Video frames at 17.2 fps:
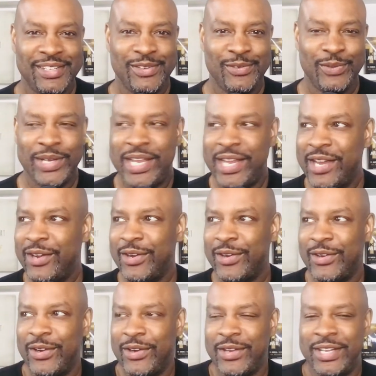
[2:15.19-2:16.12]
We
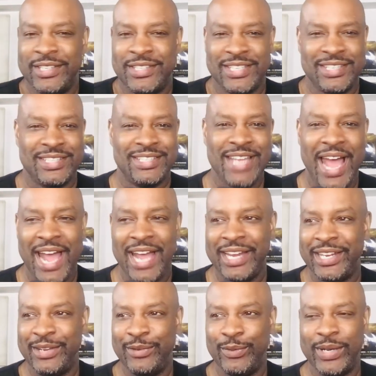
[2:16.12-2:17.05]
hear in
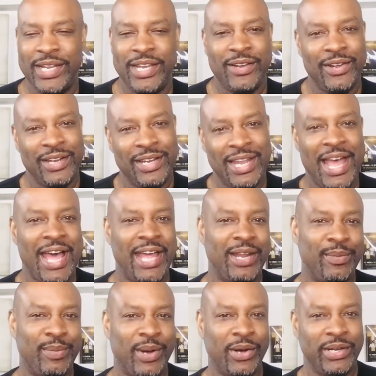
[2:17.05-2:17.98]
society, we hear a lot
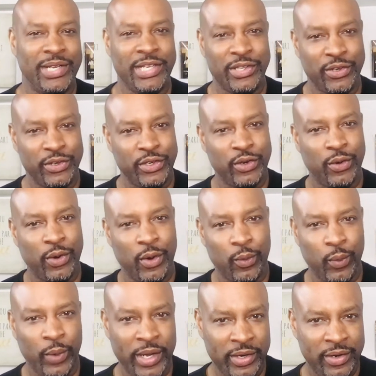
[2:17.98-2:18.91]
about either you're a
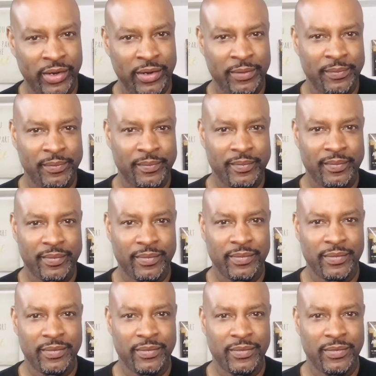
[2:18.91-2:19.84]
winner
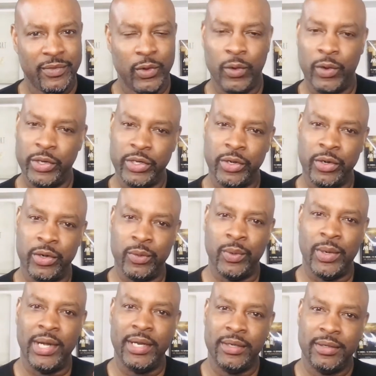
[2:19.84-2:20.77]
or you're a
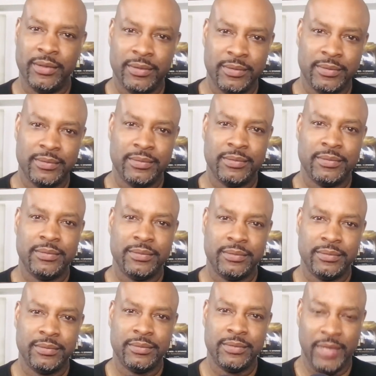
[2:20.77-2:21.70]
what?
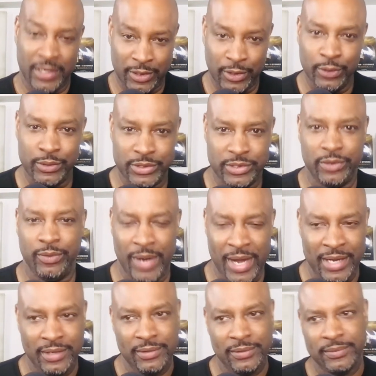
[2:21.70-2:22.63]
A loser, right?